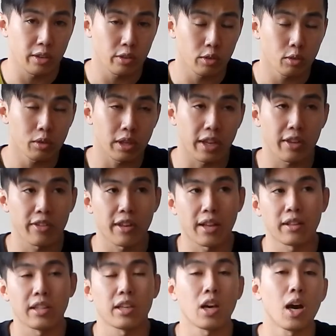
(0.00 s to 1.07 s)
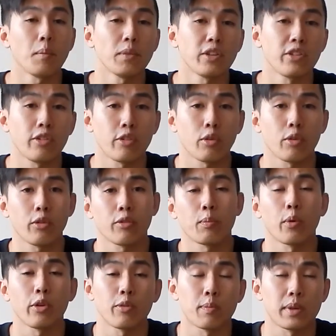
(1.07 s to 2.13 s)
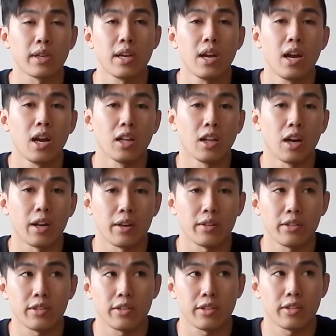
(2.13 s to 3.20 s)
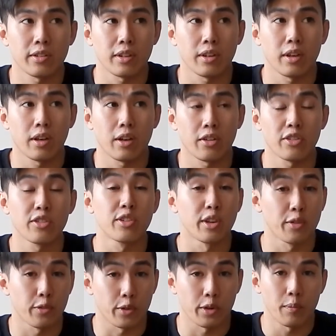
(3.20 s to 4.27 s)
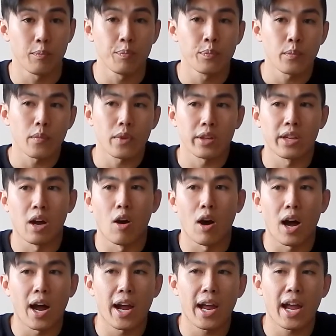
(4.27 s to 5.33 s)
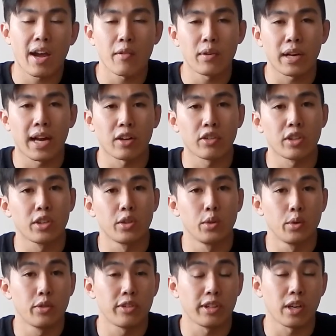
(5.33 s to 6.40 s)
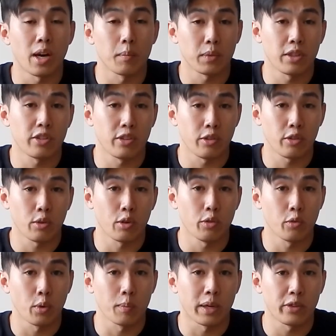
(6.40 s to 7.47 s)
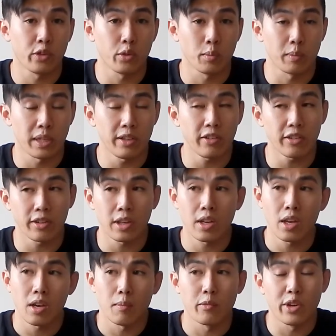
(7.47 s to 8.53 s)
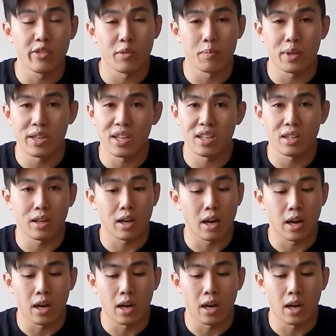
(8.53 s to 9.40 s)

sole is that the competition sole is supposed to be a lot stiffer. Now, I haven't actually used the competition sole for my 2 meets. Reason being,